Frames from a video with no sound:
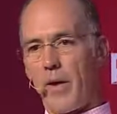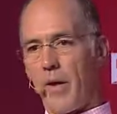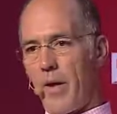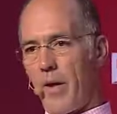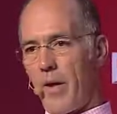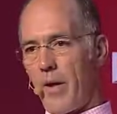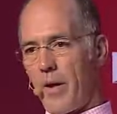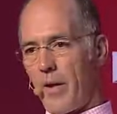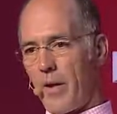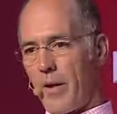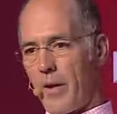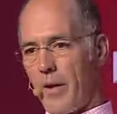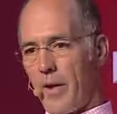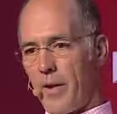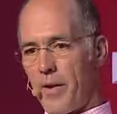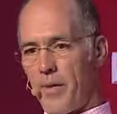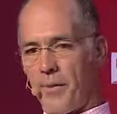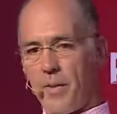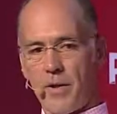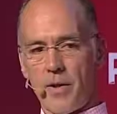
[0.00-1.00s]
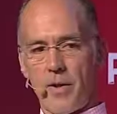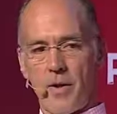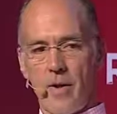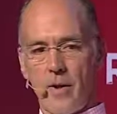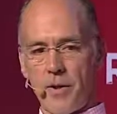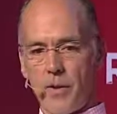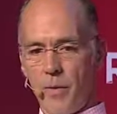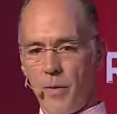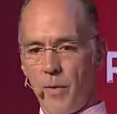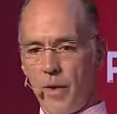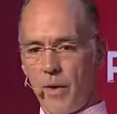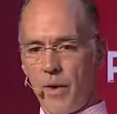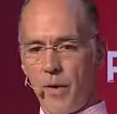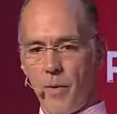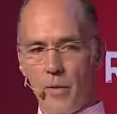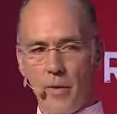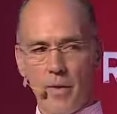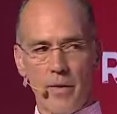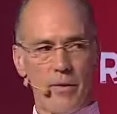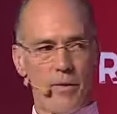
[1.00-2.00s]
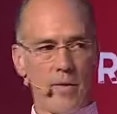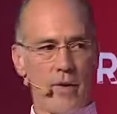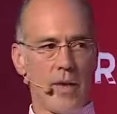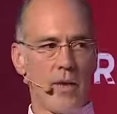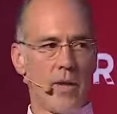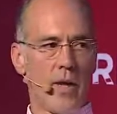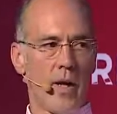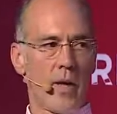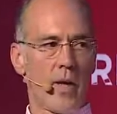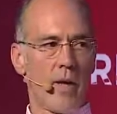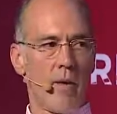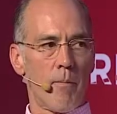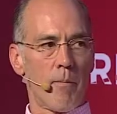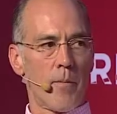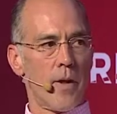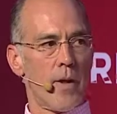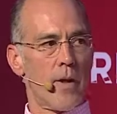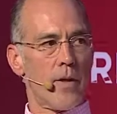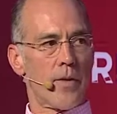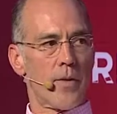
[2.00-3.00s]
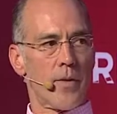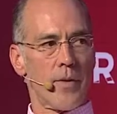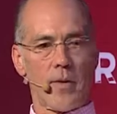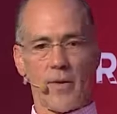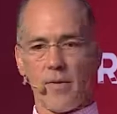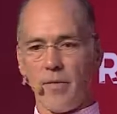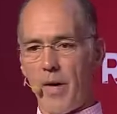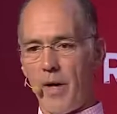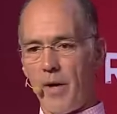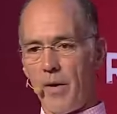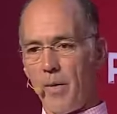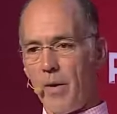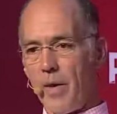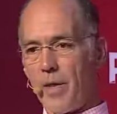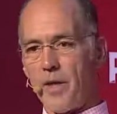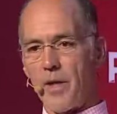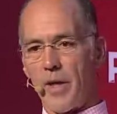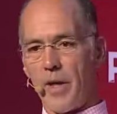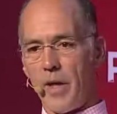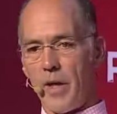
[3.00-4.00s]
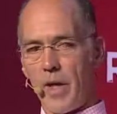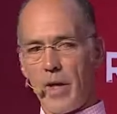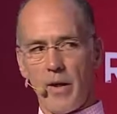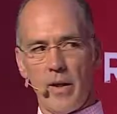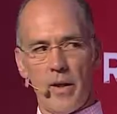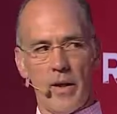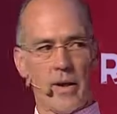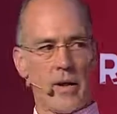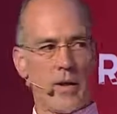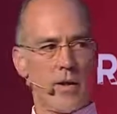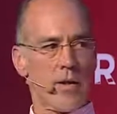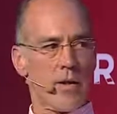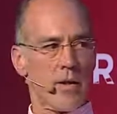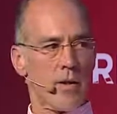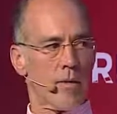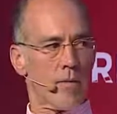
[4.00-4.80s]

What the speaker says: I specialize in working with fintech companies doing valuation analytics.